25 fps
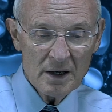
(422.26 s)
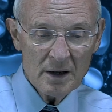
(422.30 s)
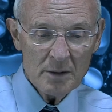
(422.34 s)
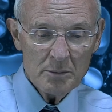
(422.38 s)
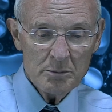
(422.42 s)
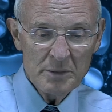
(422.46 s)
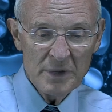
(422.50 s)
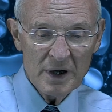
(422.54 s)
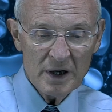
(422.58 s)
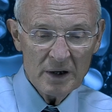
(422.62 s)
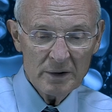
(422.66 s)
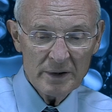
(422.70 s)

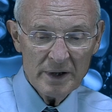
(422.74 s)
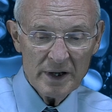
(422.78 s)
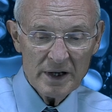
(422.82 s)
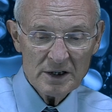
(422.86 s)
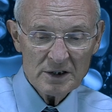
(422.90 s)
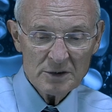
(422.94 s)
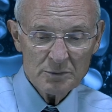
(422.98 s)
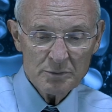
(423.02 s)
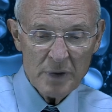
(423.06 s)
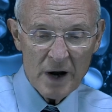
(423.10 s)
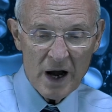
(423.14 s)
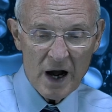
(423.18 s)

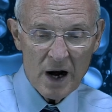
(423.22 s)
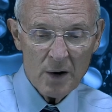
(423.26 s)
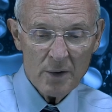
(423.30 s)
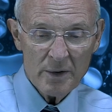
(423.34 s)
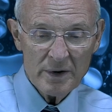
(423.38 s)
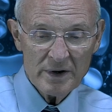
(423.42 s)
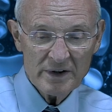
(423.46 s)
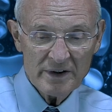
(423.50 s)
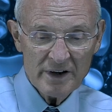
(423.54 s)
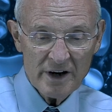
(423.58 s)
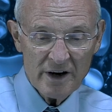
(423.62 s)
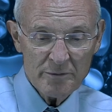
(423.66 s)
buildings, power,
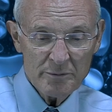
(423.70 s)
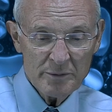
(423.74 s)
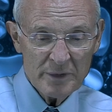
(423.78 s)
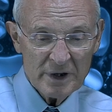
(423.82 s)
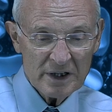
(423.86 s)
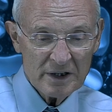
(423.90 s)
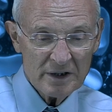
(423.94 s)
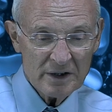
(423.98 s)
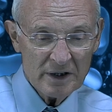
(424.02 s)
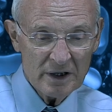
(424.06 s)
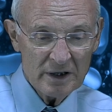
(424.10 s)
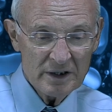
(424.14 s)
and government,
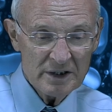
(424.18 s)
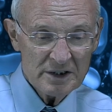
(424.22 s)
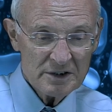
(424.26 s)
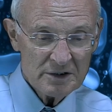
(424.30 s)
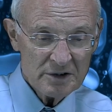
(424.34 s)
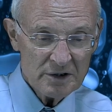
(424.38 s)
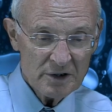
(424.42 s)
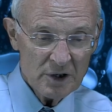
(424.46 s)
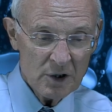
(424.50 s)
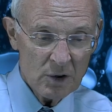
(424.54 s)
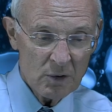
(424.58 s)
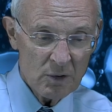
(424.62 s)
and the list
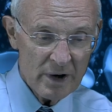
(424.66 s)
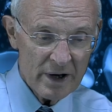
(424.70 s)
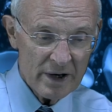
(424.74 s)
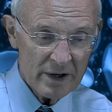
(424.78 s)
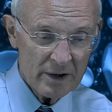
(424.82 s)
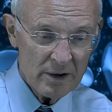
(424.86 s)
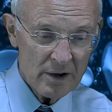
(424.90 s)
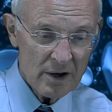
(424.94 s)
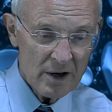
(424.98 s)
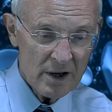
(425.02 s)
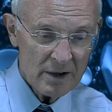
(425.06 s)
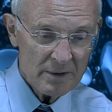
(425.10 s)
could go on
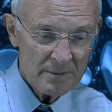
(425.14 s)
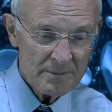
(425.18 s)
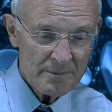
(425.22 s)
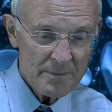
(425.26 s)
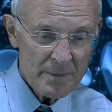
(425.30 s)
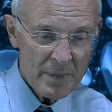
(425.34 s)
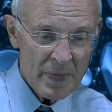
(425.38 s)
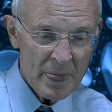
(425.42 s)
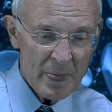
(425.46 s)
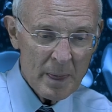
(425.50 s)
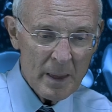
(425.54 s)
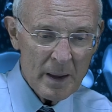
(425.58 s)
and on.
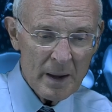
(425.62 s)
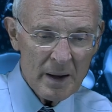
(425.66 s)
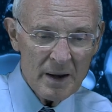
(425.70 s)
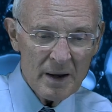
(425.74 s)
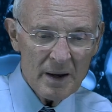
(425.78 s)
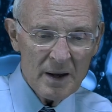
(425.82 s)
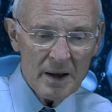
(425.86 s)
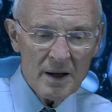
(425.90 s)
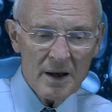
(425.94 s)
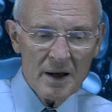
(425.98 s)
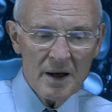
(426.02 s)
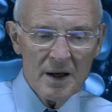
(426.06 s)

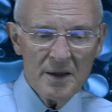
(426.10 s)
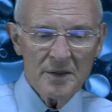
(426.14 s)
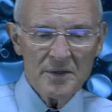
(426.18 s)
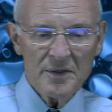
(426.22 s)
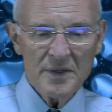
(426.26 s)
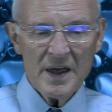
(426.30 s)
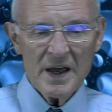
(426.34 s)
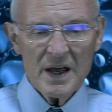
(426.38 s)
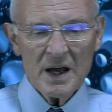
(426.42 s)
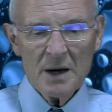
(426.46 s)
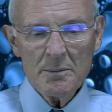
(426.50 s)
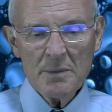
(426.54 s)

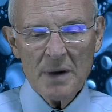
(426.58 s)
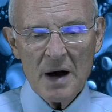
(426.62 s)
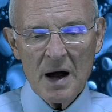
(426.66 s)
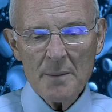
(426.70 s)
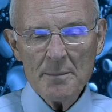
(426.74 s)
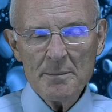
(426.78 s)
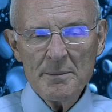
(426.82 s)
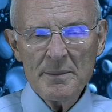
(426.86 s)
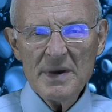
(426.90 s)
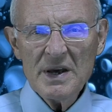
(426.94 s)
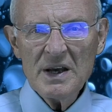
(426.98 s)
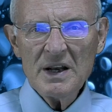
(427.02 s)
Think about
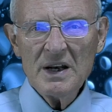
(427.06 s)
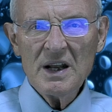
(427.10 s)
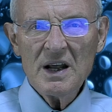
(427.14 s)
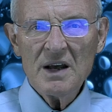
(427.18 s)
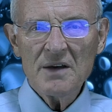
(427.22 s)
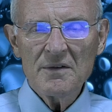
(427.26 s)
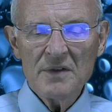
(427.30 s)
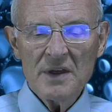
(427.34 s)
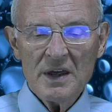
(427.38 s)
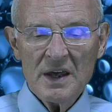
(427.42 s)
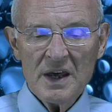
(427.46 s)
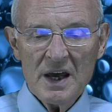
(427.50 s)
many
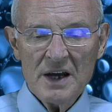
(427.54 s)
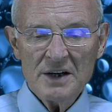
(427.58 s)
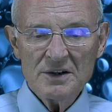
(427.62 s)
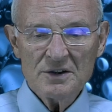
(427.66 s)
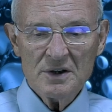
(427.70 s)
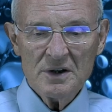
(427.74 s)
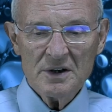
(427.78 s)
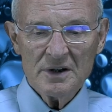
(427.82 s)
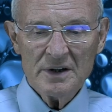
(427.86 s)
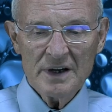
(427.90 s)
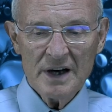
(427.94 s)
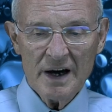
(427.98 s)
of the
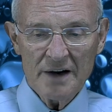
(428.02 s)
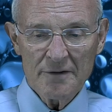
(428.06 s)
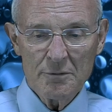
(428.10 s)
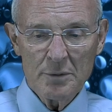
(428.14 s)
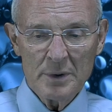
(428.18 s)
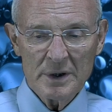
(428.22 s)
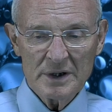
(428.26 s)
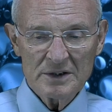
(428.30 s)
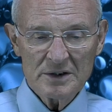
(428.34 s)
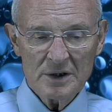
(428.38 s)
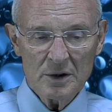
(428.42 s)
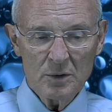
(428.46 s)
ancient
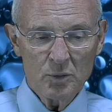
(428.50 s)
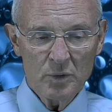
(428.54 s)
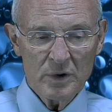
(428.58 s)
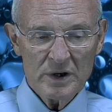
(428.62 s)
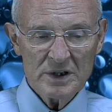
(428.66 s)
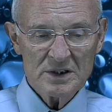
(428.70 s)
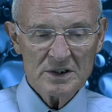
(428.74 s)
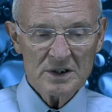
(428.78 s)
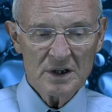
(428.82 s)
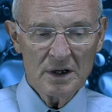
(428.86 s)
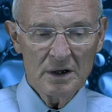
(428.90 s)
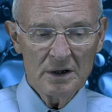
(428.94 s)
governments in
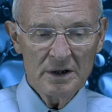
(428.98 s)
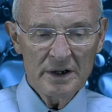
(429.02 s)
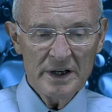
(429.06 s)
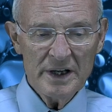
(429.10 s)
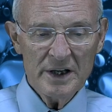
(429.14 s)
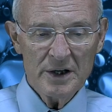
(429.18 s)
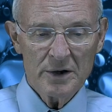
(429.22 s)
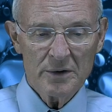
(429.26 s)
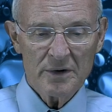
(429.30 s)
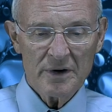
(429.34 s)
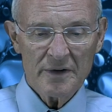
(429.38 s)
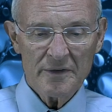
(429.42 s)
which the
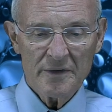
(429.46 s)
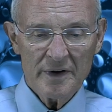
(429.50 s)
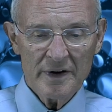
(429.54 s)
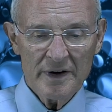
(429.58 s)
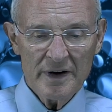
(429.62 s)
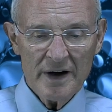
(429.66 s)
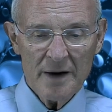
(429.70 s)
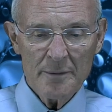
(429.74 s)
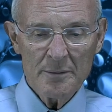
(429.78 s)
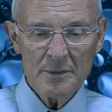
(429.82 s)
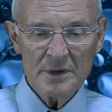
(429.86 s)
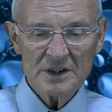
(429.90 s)
leader of the
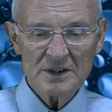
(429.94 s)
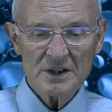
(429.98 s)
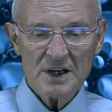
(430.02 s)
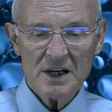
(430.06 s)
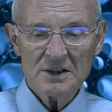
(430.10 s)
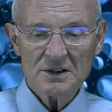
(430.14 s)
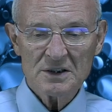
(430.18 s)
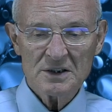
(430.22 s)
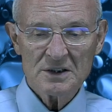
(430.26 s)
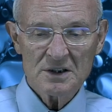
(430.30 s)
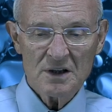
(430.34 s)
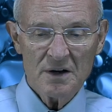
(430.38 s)
government,
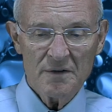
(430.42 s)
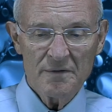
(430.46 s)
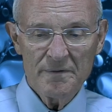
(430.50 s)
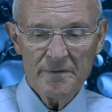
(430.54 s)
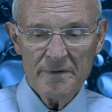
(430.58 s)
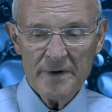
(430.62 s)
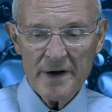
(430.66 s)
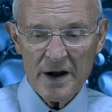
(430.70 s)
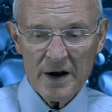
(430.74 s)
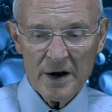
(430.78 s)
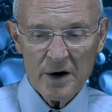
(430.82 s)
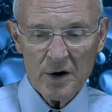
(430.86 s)
such as the
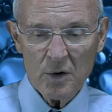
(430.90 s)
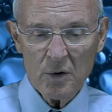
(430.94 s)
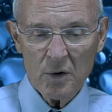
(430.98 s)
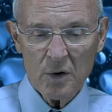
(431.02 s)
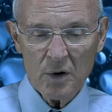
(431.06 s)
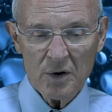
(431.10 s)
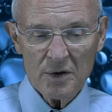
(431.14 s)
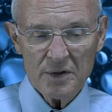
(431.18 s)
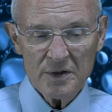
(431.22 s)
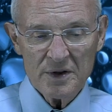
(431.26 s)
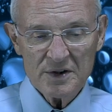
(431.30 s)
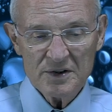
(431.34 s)
Pharaoh
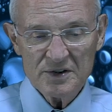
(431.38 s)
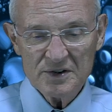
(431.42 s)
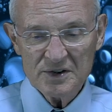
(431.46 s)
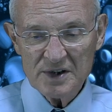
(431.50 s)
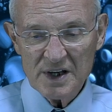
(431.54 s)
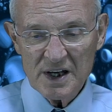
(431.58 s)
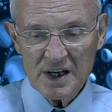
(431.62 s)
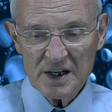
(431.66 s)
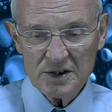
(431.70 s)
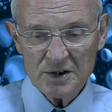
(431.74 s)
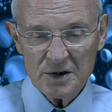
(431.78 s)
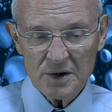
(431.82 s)
or the
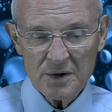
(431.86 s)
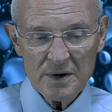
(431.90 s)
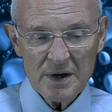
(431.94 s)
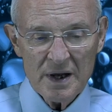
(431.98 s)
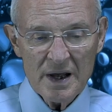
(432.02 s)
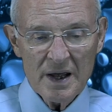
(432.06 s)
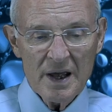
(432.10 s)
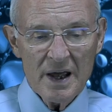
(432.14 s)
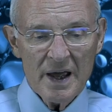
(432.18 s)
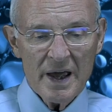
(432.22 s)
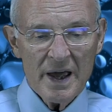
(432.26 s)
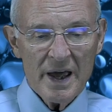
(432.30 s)
Caesar,
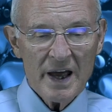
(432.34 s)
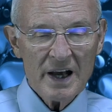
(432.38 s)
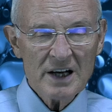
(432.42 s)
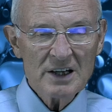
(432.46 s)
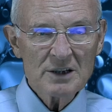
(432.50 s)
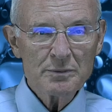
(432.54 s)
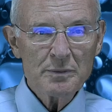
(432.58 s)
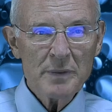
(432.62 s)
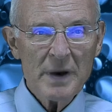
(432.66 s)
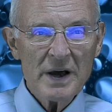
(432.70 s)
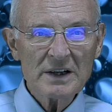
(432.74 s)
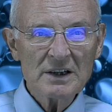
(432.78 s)

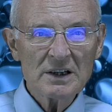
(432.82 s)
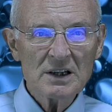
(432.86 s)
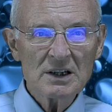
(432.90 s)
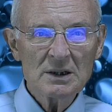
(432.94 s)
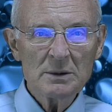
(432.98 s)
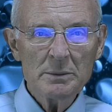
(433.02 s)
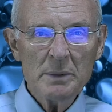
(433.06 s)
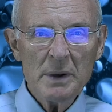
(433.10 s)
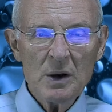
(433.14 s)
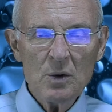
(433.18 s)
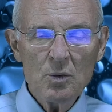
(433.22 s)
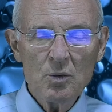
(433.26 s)
expected to
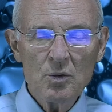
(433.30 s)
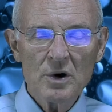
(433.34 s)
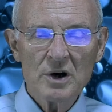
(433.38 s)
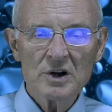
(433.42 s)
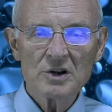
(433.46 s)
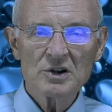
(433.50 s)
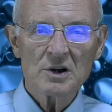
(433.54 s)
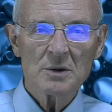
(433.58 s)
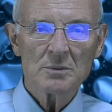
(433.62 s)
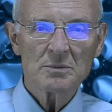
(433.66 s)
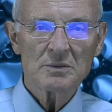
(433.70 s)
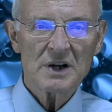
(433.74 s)
be
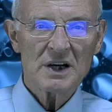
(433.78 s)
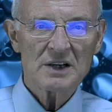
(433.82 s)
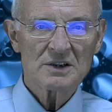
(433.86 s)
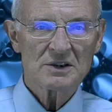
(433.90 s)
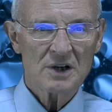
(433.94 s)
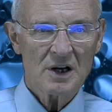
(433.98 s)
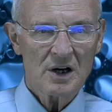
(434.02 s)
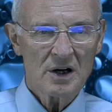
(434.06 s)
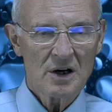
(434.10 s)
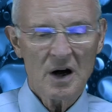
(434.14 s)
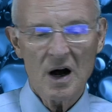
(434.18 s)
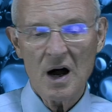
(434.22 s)
worshipped as a
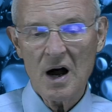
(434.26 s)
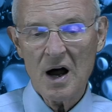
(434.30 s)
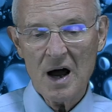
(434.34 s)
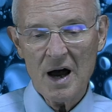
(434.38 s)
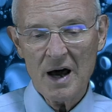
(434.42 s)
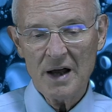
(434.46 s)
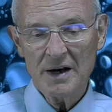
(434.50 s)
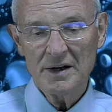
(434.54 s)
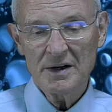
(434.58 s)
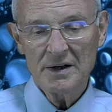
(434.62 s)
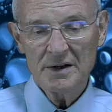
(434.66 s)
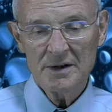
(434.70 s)
god.